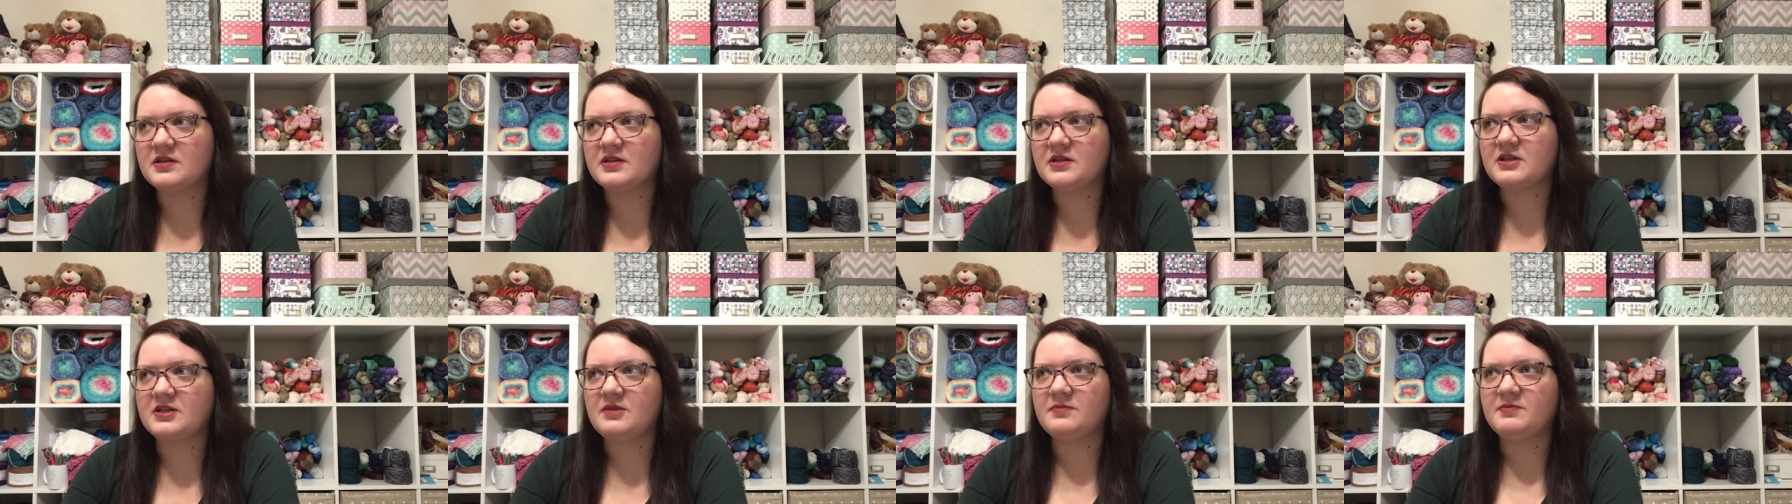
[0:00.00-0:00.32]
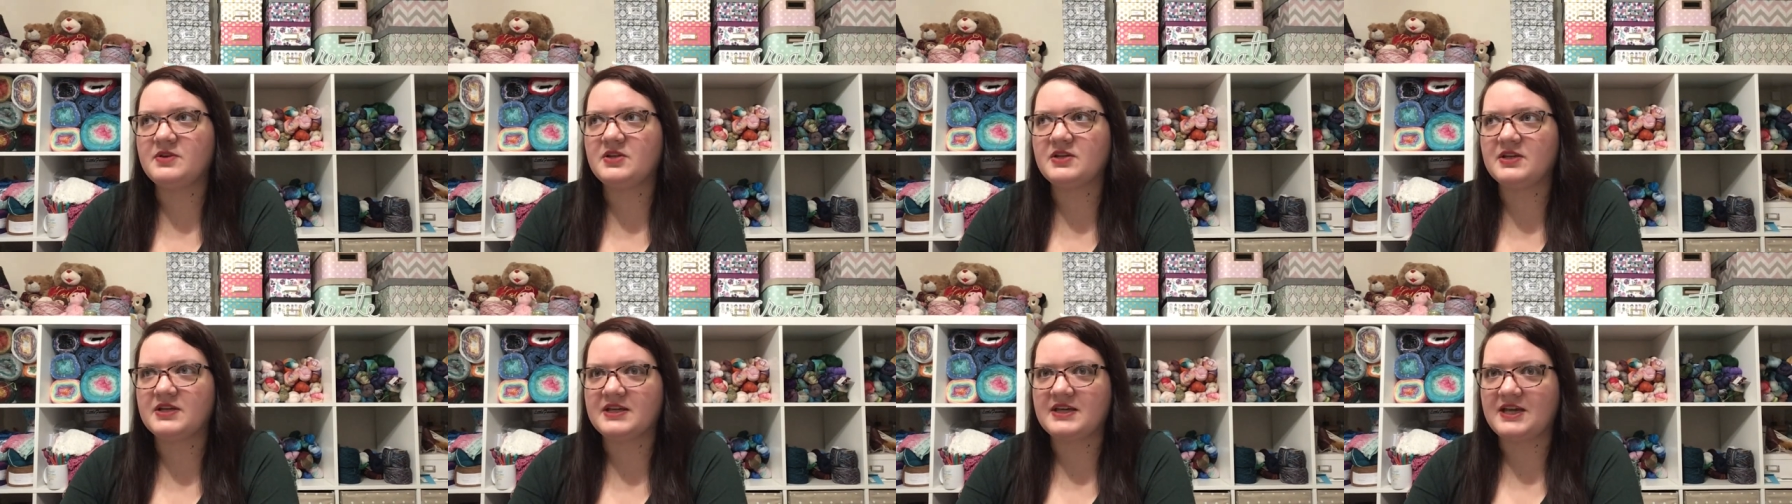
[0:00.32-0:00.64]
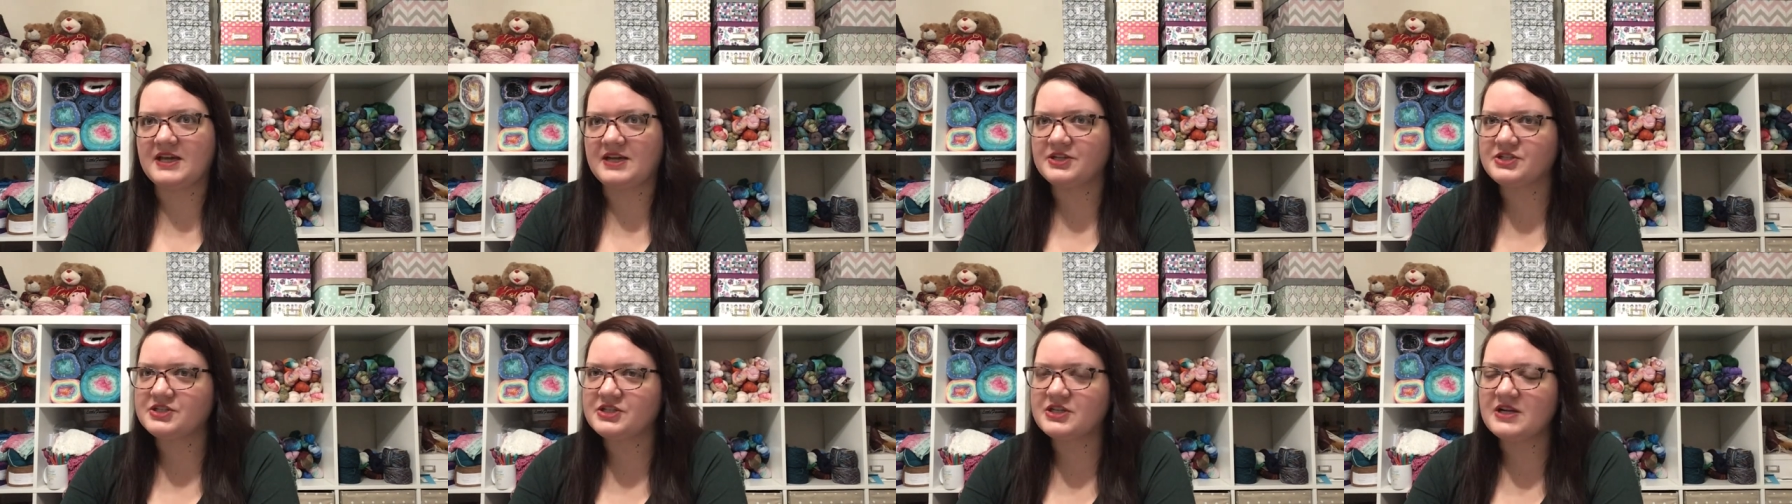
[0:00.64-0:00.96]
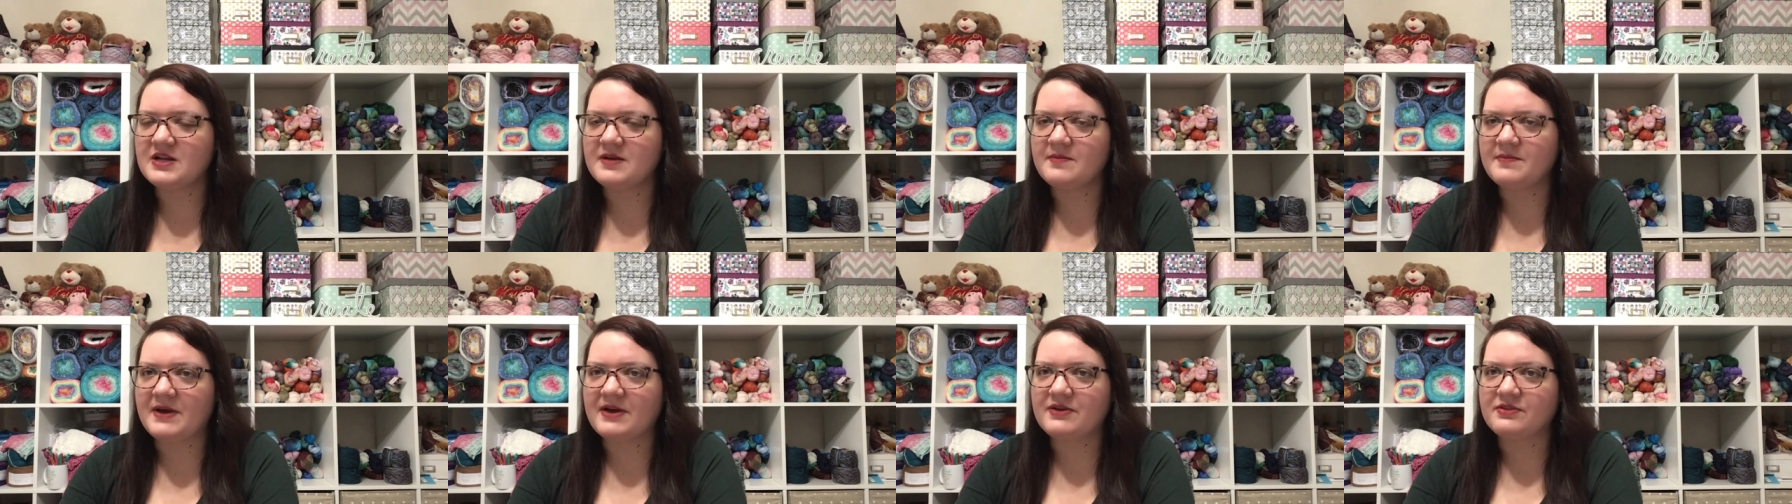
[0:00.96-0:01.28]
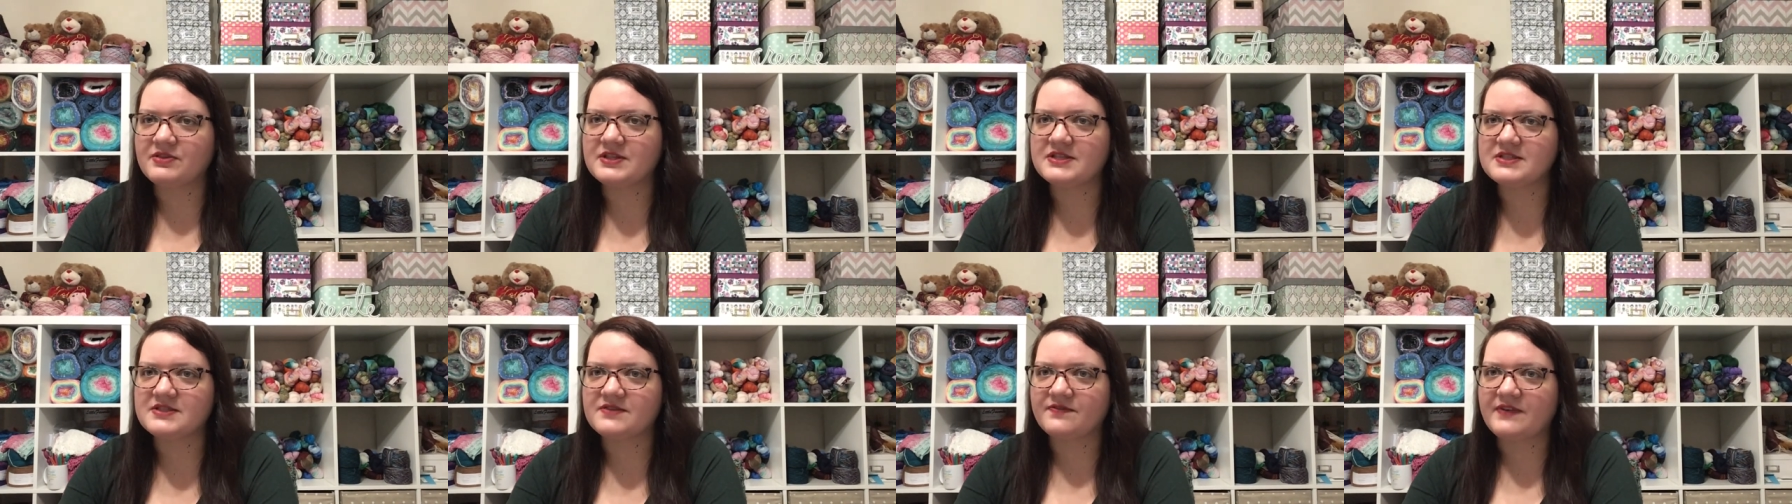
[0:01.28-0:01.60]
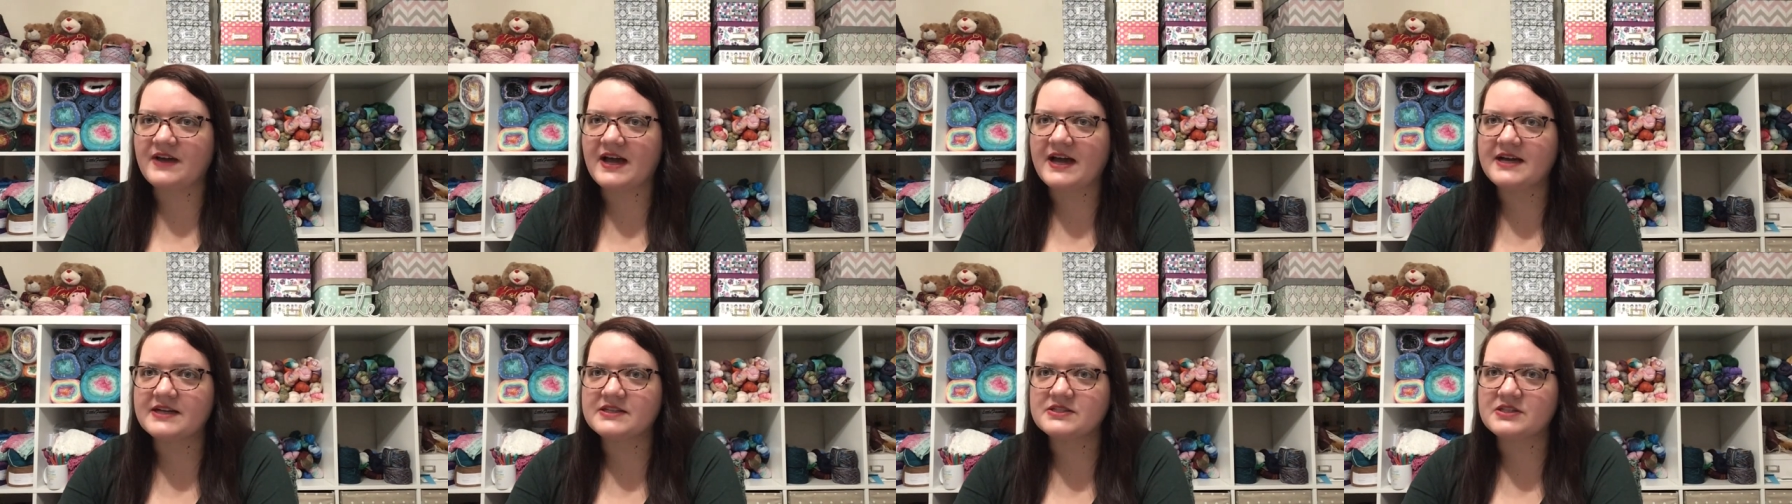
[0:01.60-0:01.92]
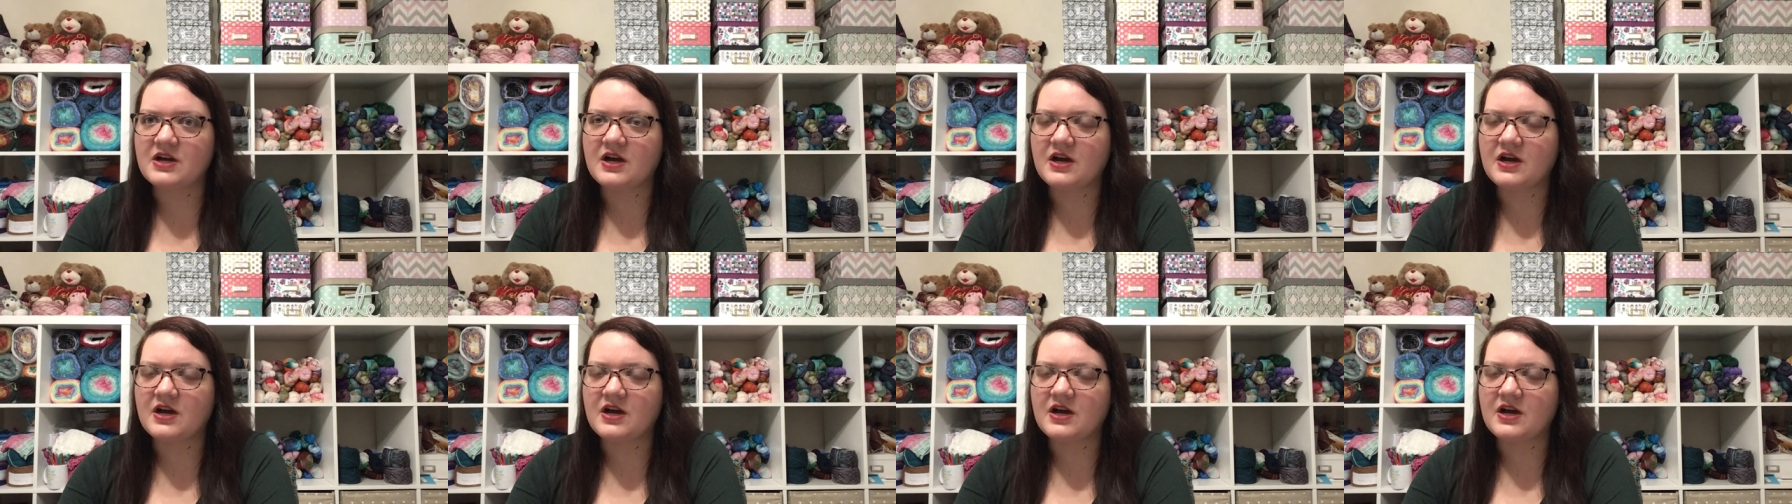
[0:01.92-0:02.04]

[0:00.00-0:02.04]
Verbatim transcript: communication about this fact